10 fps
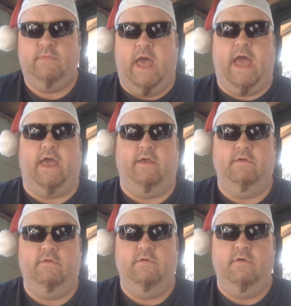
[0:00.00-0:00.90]
Hi!
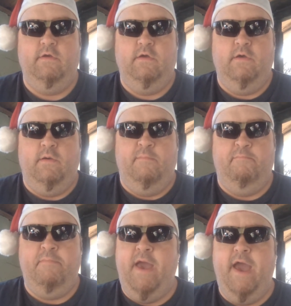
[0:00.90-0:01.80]

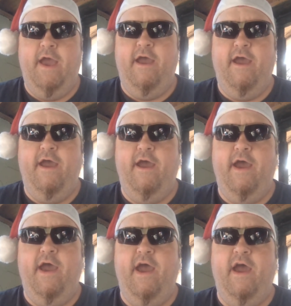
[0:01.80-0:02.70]

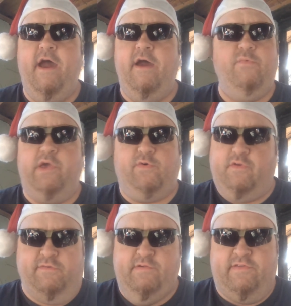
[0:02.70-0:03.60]
Merry
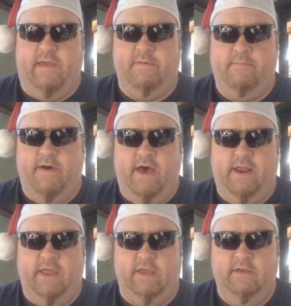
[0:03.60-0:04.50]
Christmas,
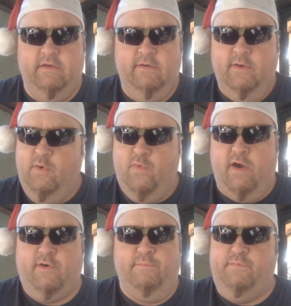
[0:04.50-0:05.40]
everybody!
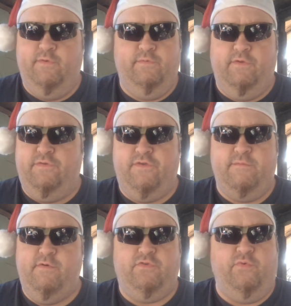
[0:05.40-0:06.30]
Welcome to
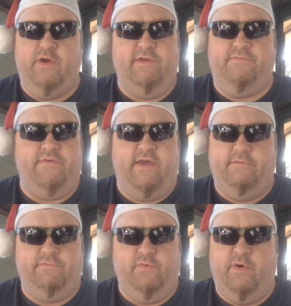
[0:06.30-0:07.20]
December
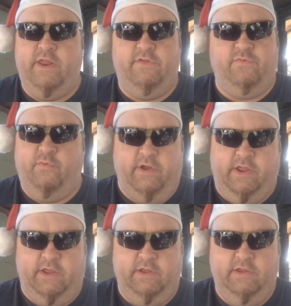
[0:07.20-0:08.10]
25th, 2020.
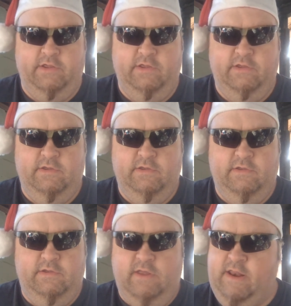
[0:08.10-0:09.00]
And
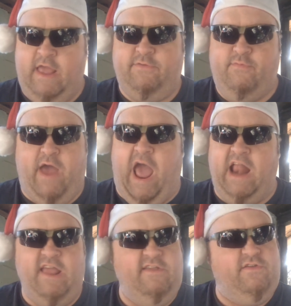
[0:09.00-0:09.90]
that's right,
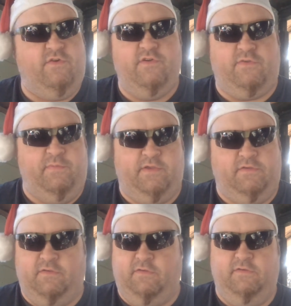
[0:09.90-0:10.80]
it's
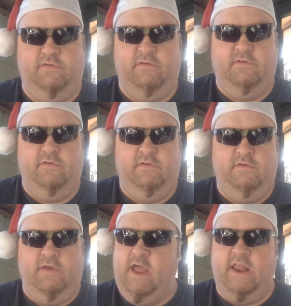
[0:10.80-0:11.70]
Christmas.
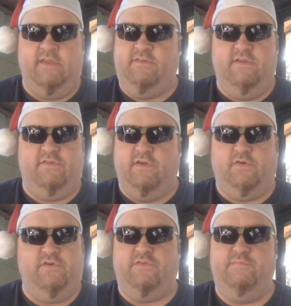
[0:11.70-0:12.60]
And this is the
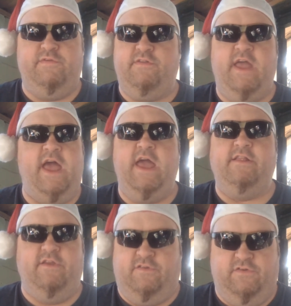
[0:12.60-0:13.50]
Christmas Day
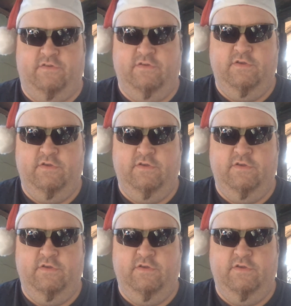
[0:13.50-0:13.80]
edition